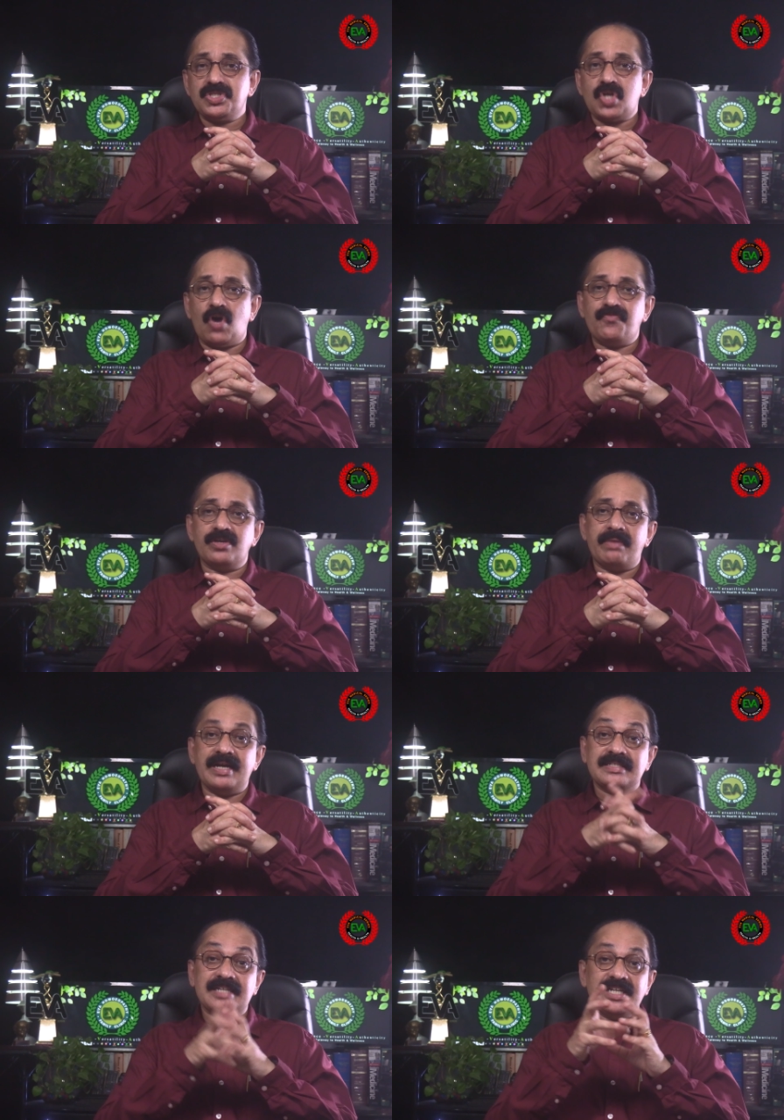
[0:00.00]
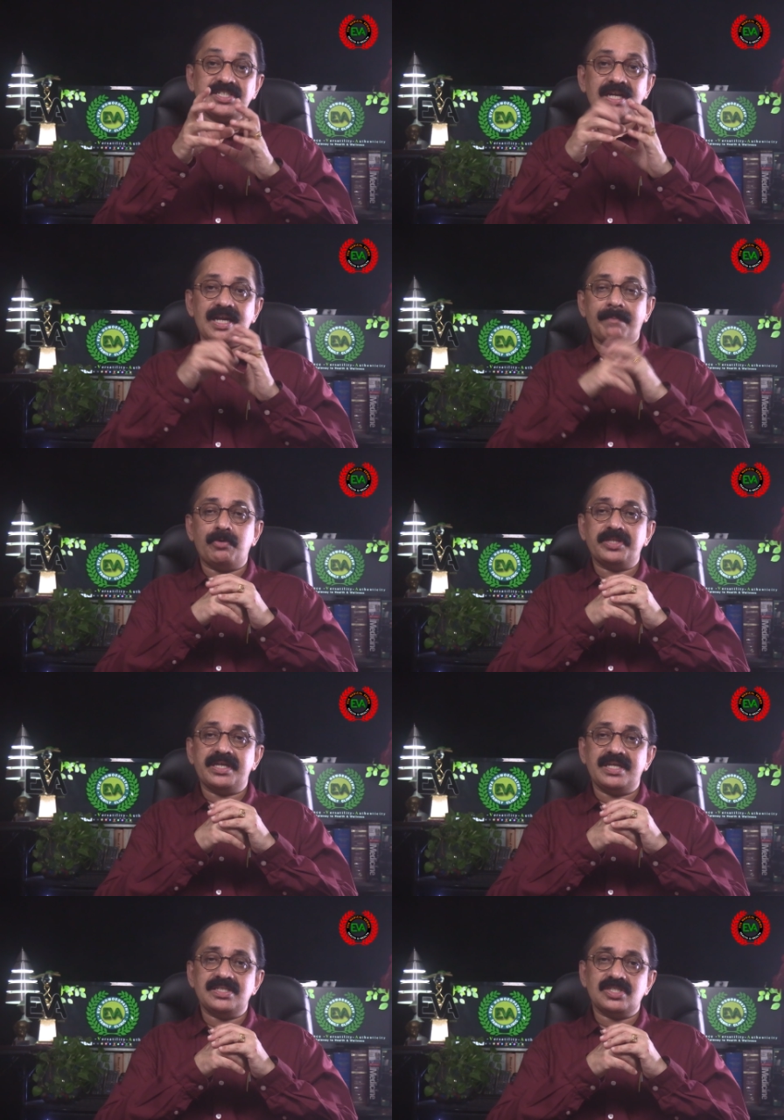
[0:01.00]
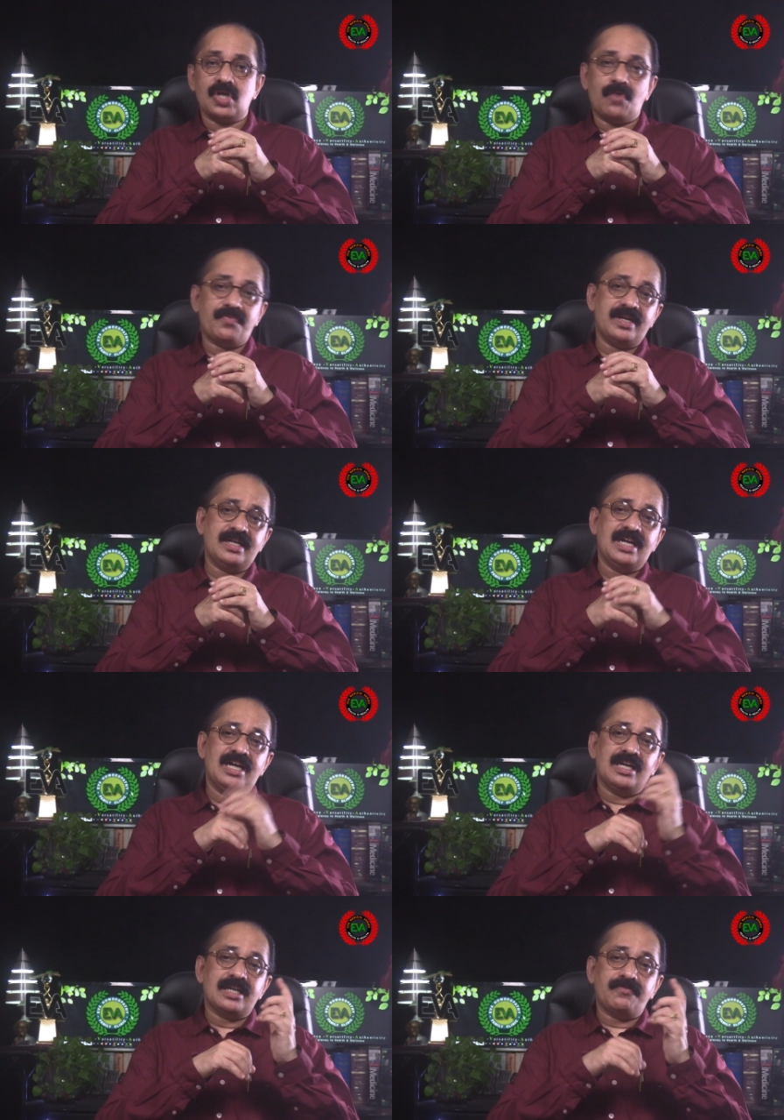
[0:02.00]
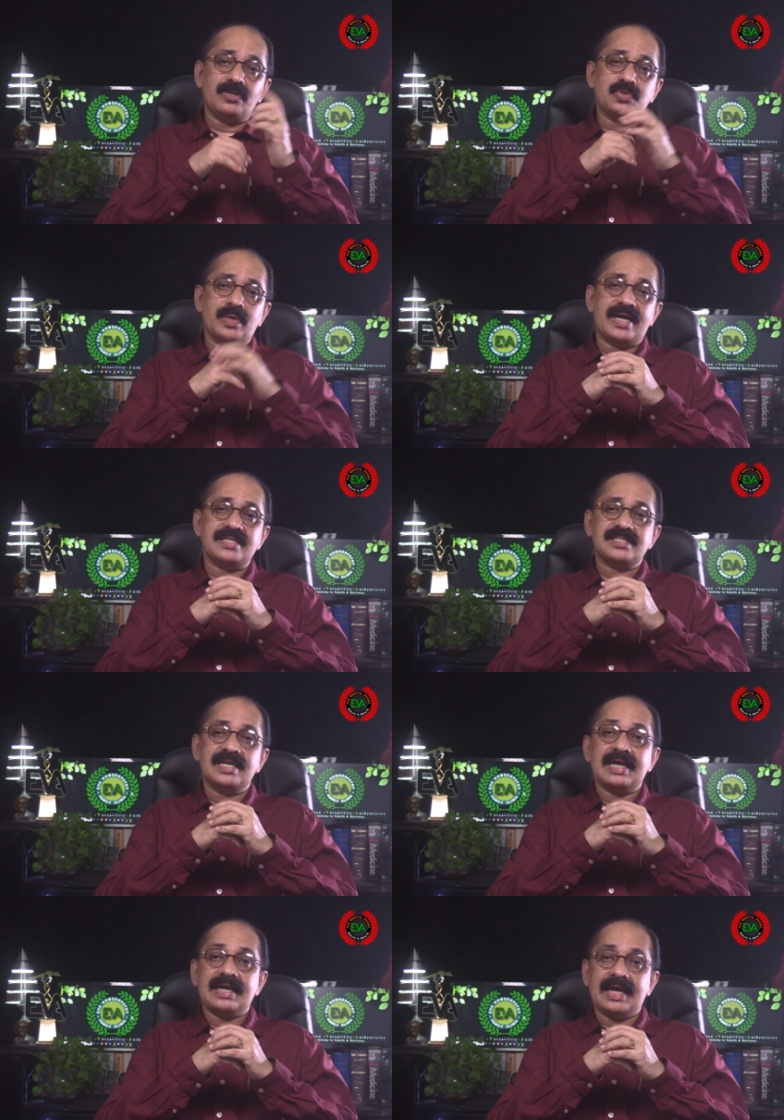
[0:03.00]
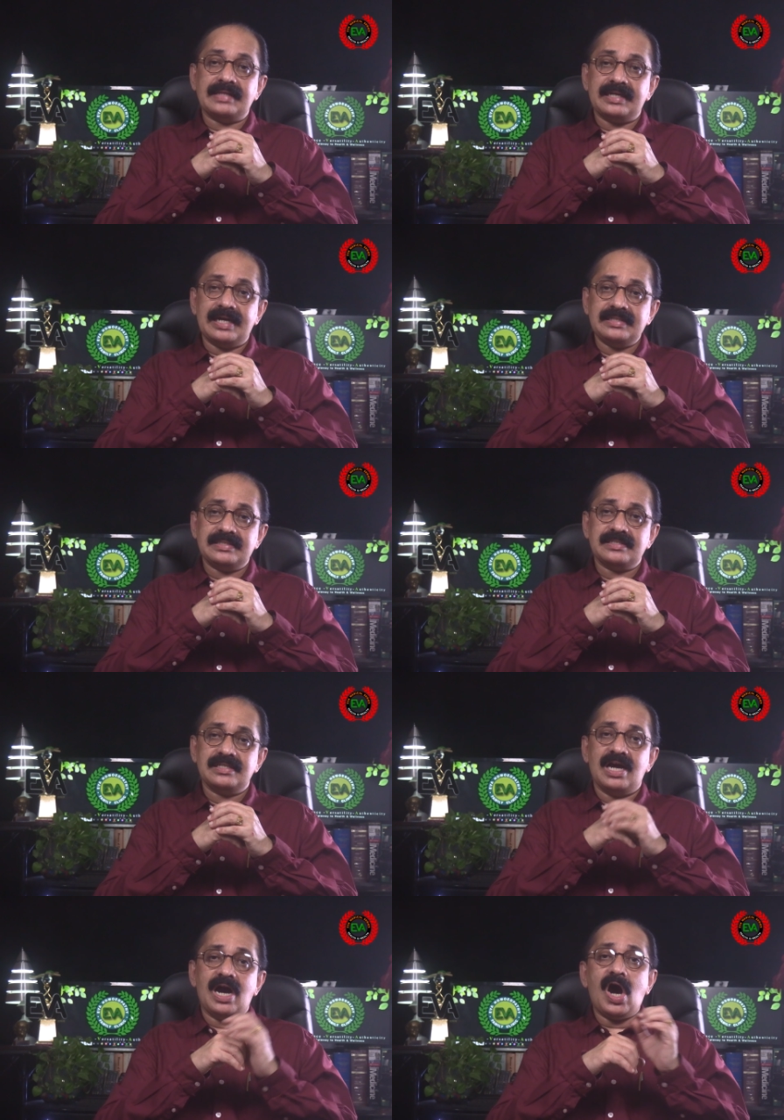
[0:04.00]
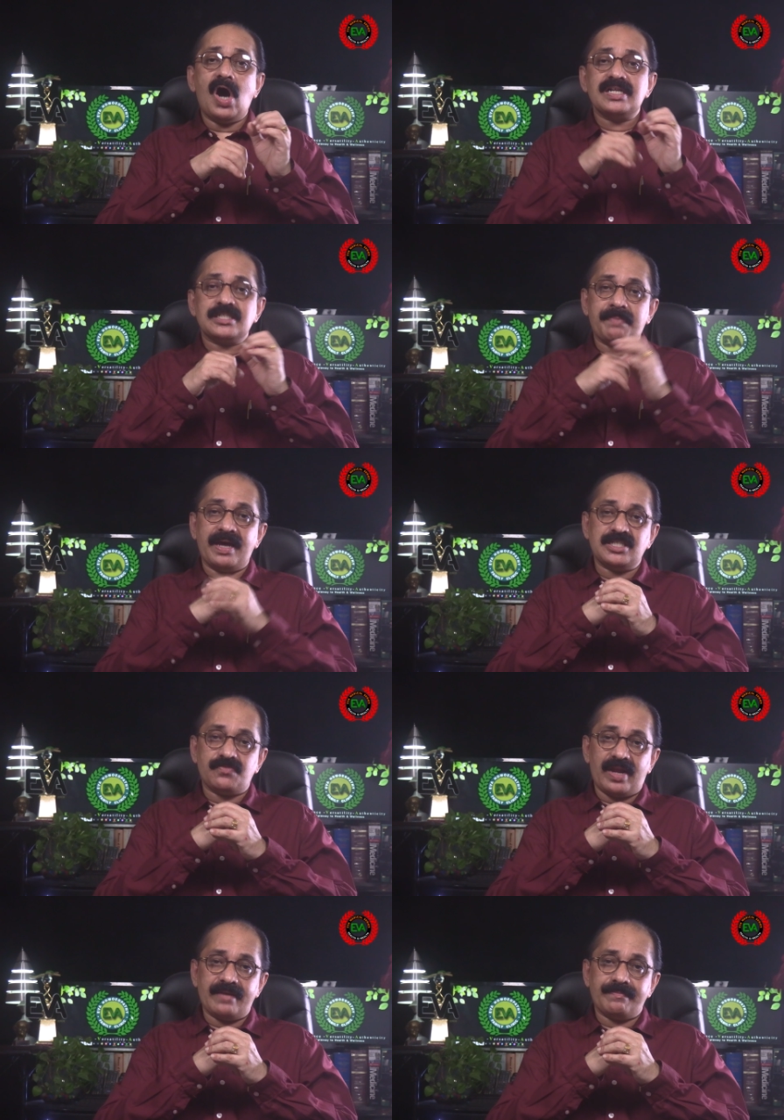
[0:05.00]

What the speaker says: offered by traditional apothecaries, often referred to as Cantharis or Spanish fly.